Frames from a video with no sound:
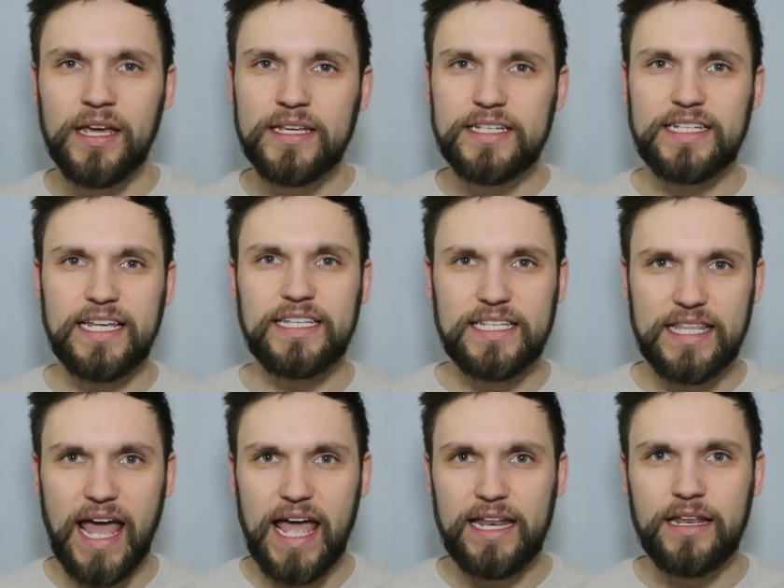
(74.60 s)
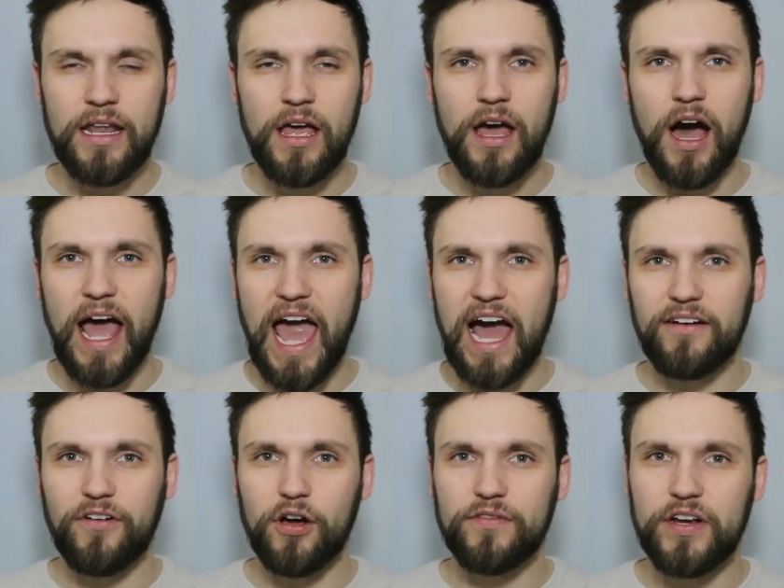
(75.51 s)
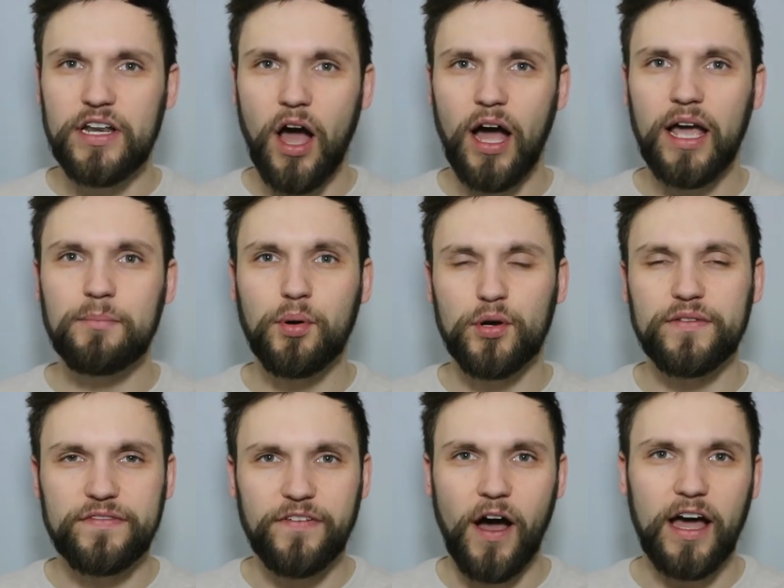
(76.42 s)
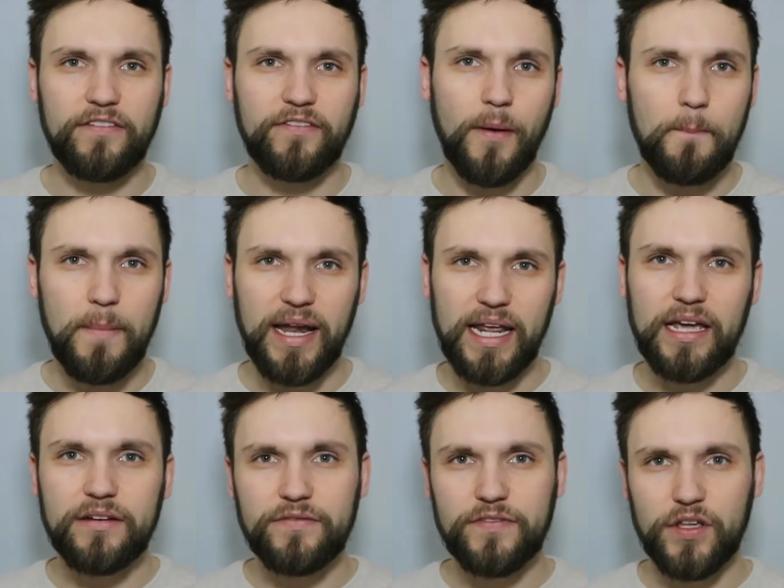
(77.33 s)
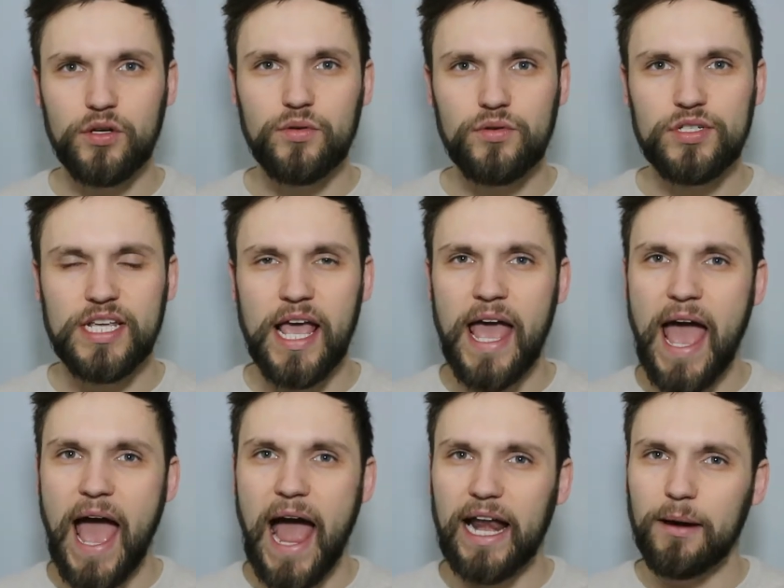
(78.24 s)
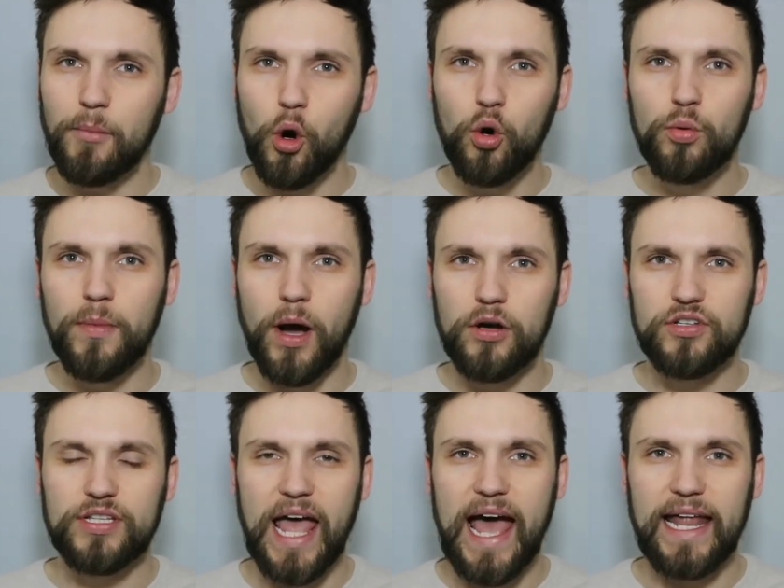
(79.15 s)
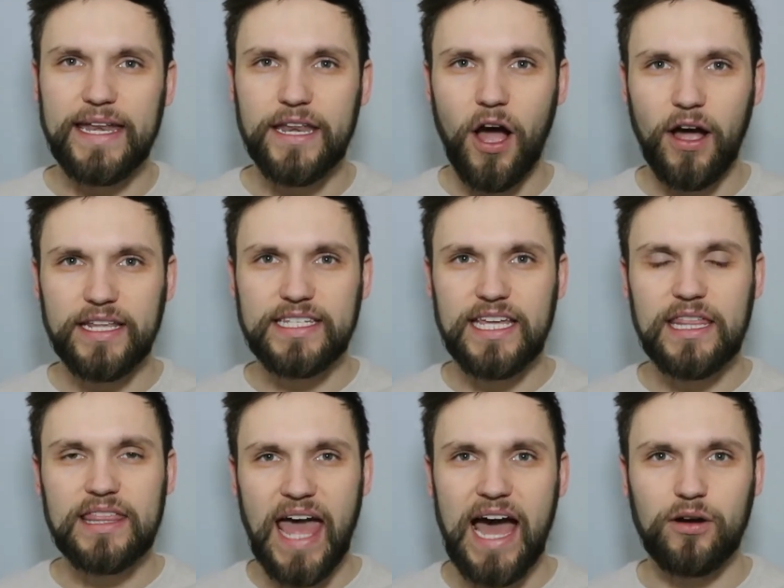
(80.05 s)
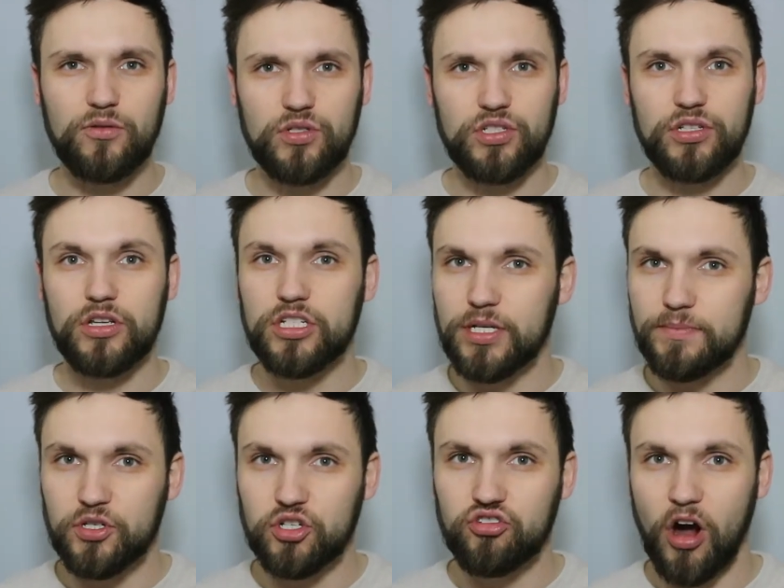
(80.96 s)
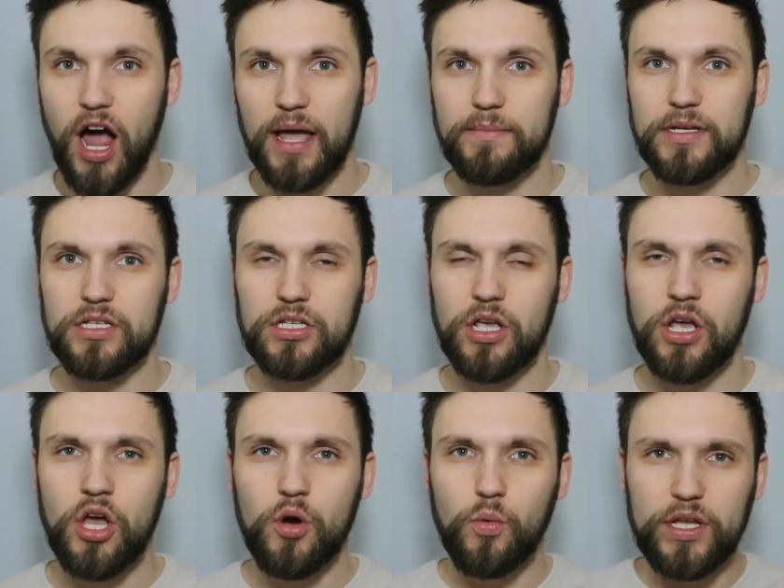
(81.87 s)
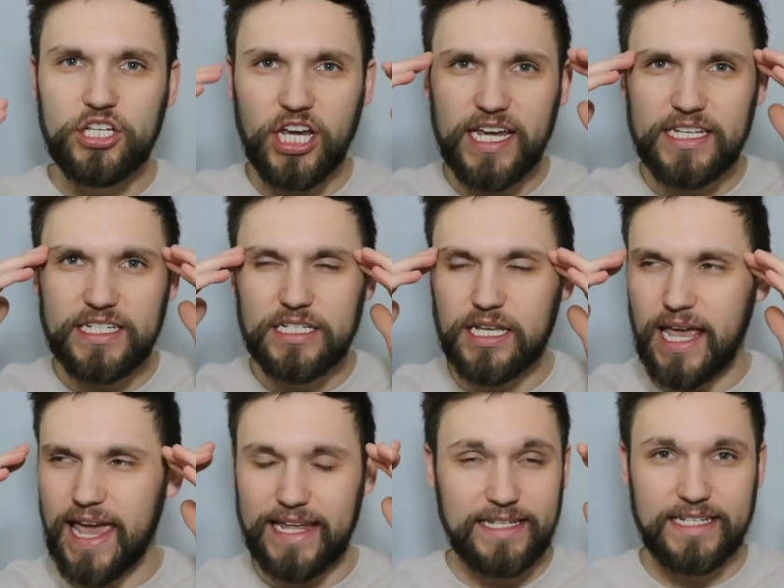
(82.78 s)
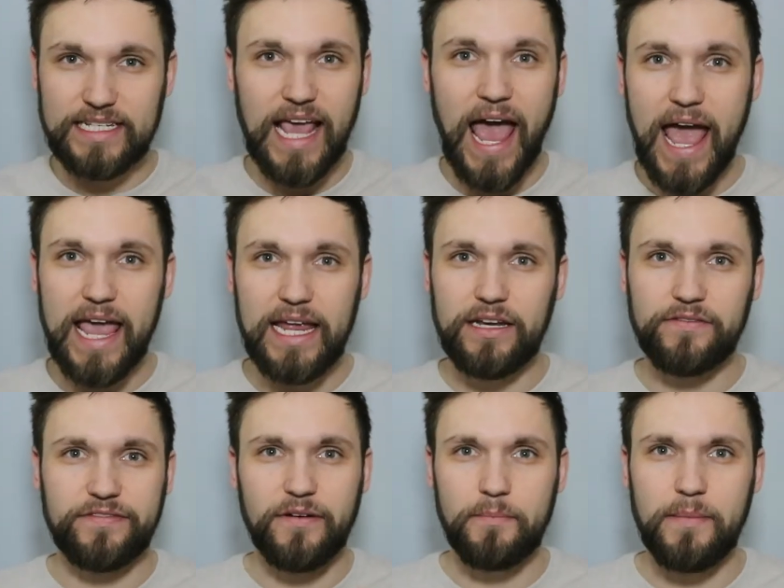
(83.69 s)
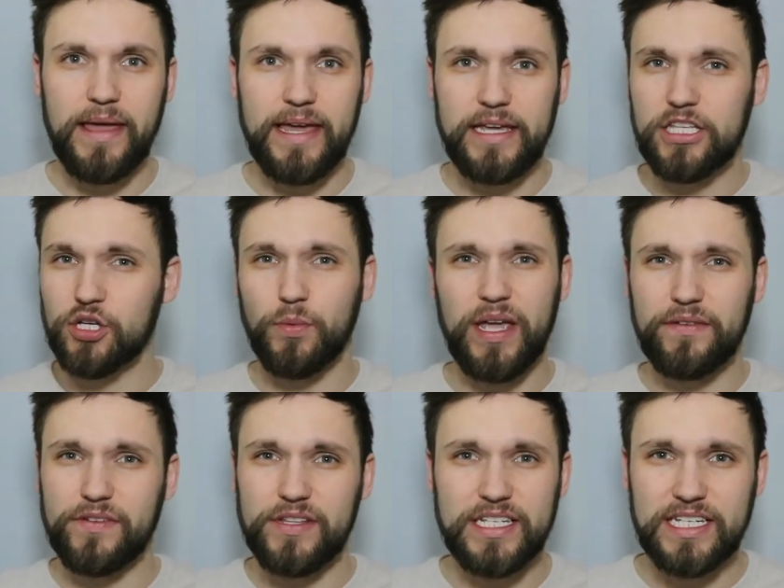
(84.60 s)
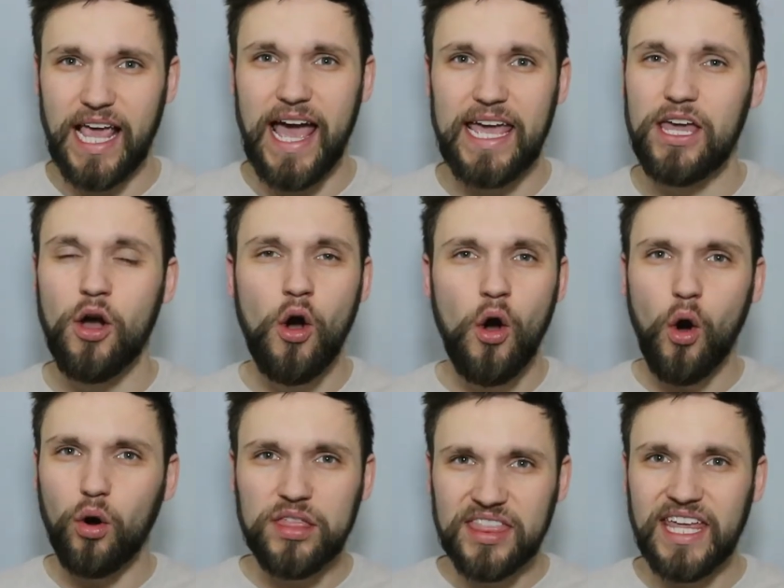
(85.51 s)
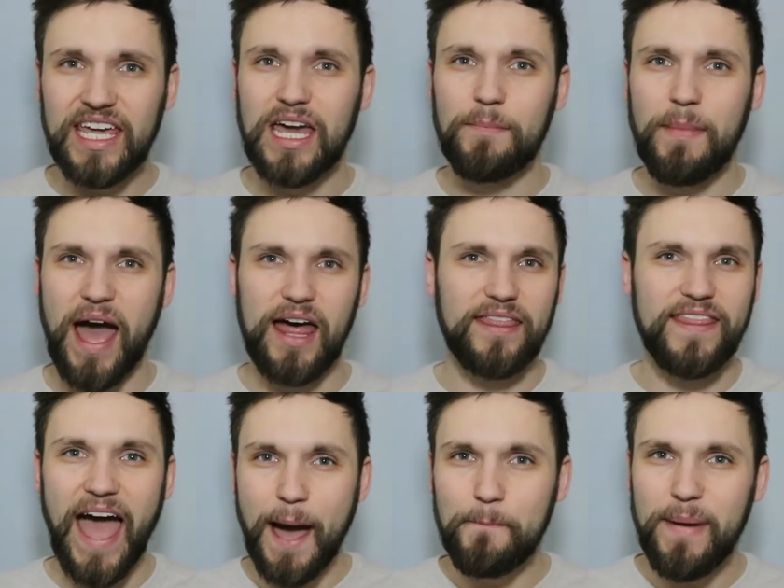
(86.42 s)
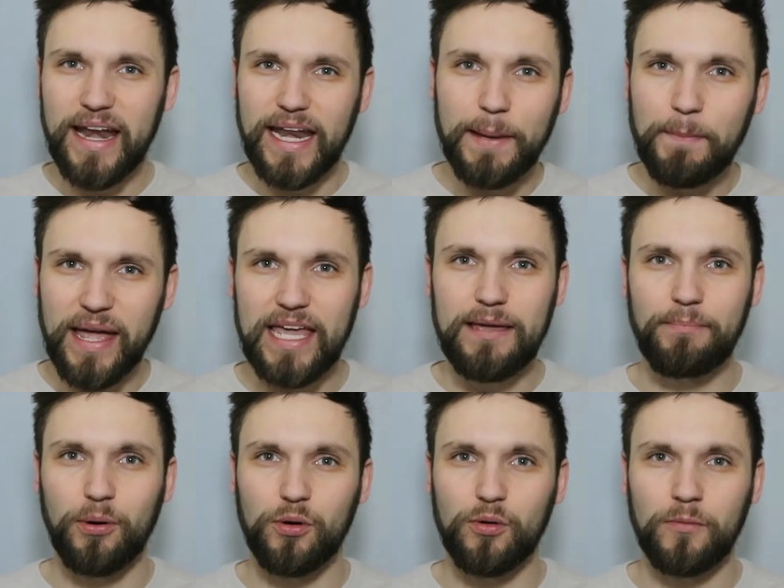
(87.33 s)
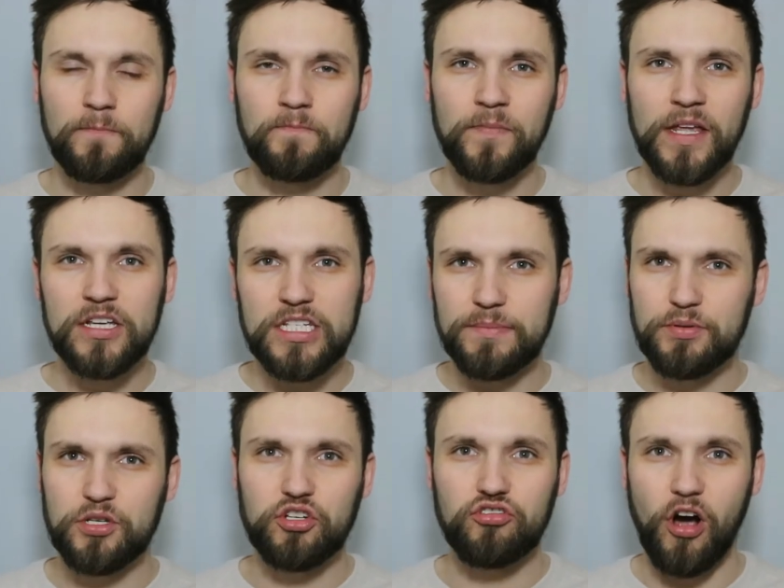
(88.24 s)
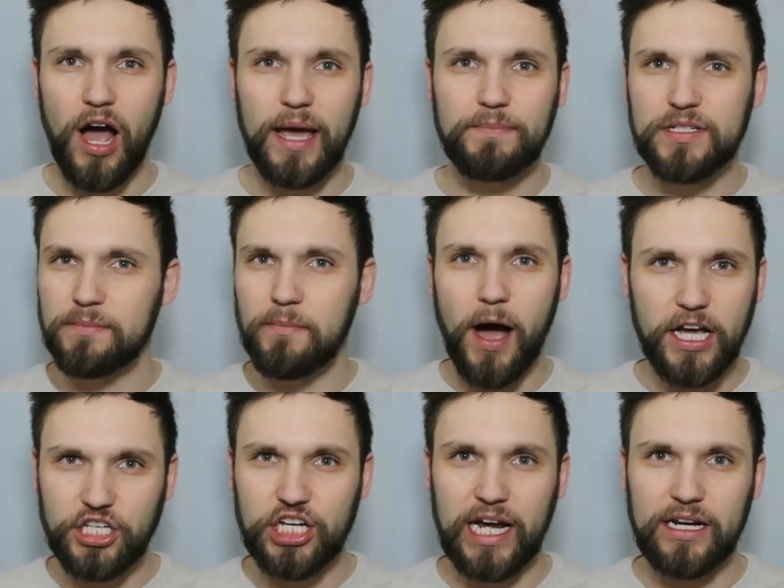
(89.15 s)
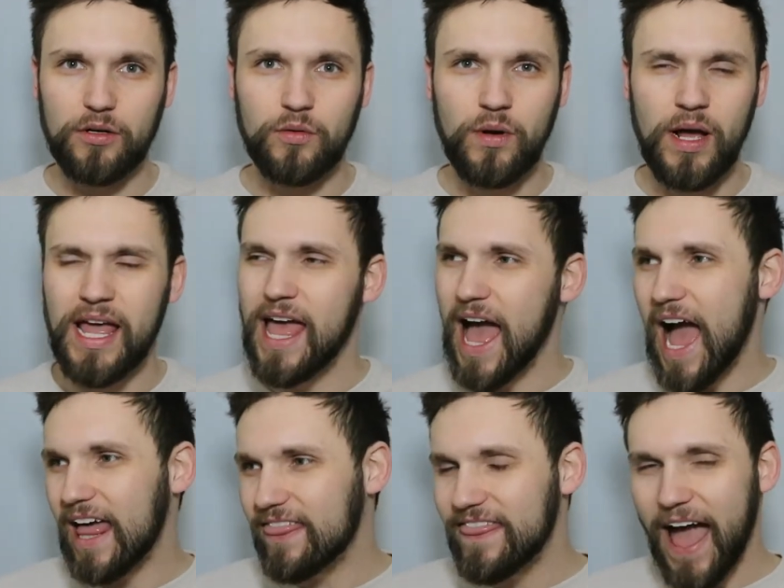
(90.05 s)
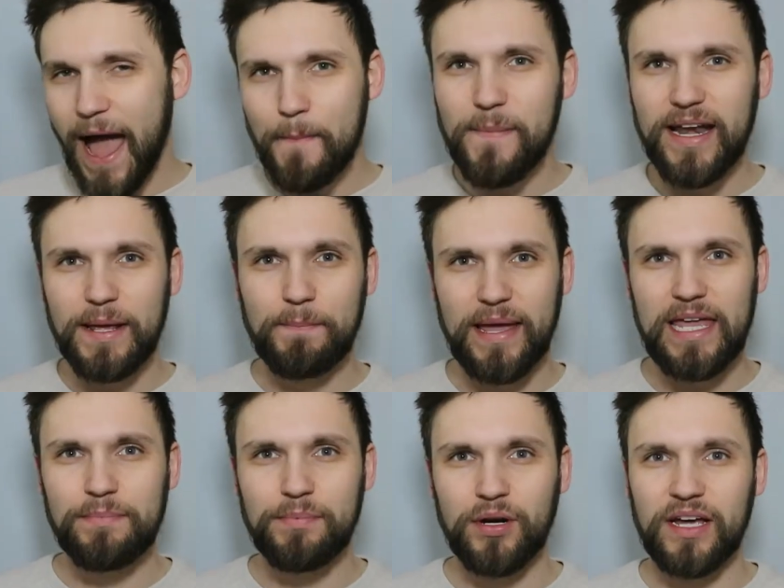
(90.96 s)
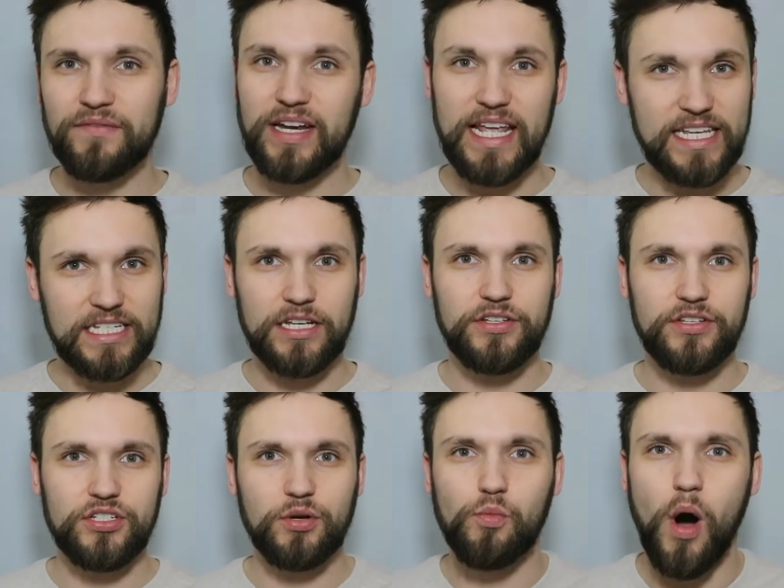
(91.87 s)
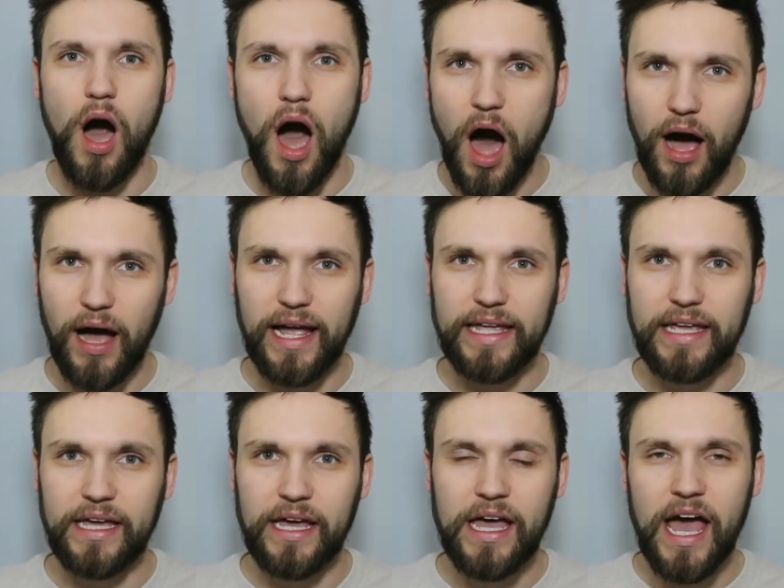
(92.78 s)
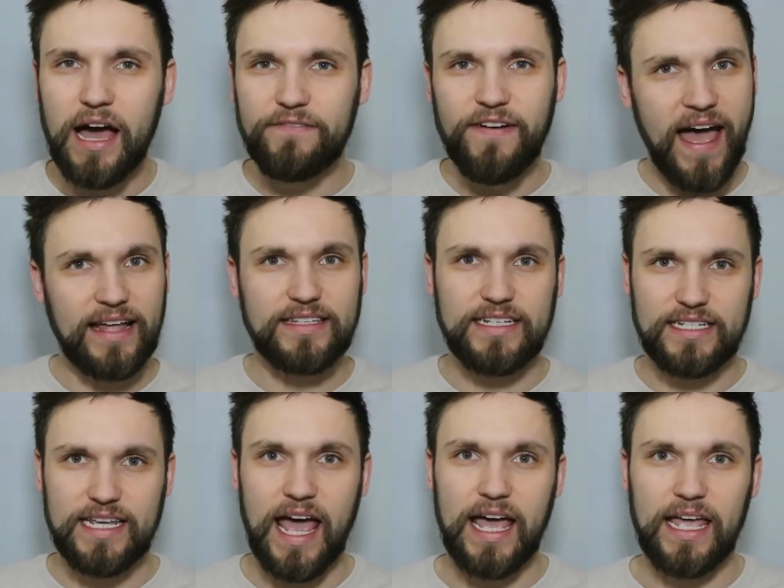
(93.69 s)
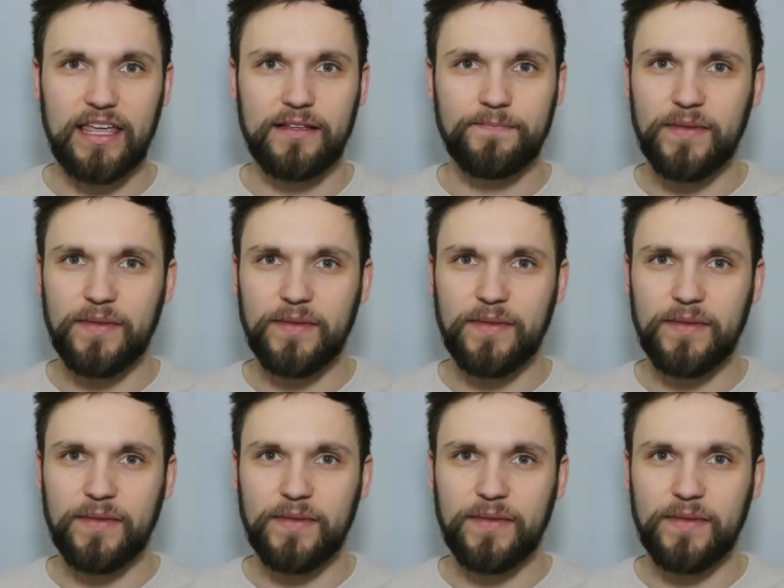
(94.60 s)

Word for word: Since then, I have over 9.5 million views and I'm almost at 90,000 subscribers which is insane for me to even say or think about that many people subscribe to my channel and that many people have listened to what I have had to say.